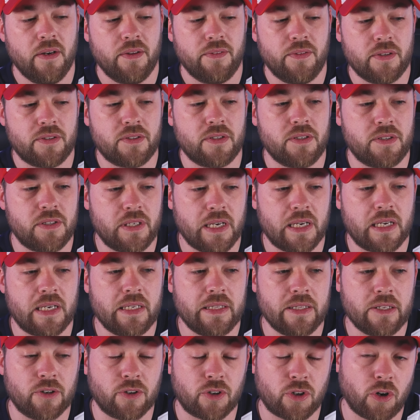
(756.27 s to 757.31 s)
This is
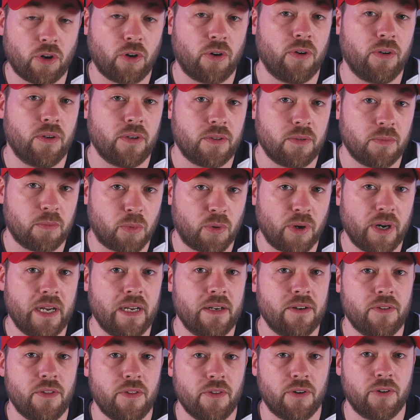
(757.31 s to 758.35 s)
taking their current
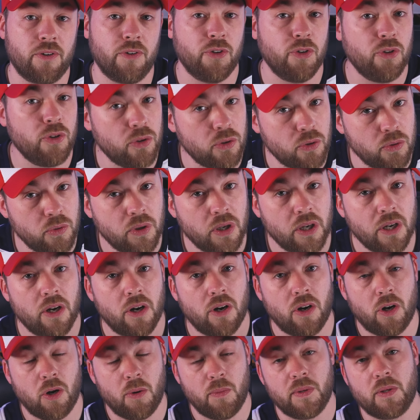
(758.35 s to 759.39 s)
brand, their new
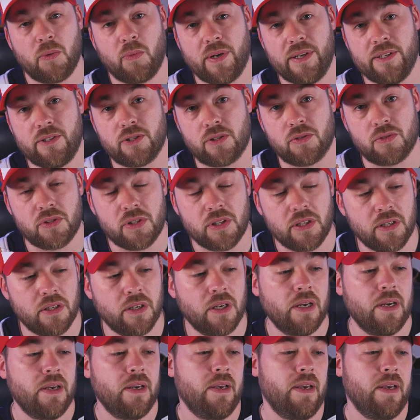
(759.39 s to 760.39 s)
home and away jersey,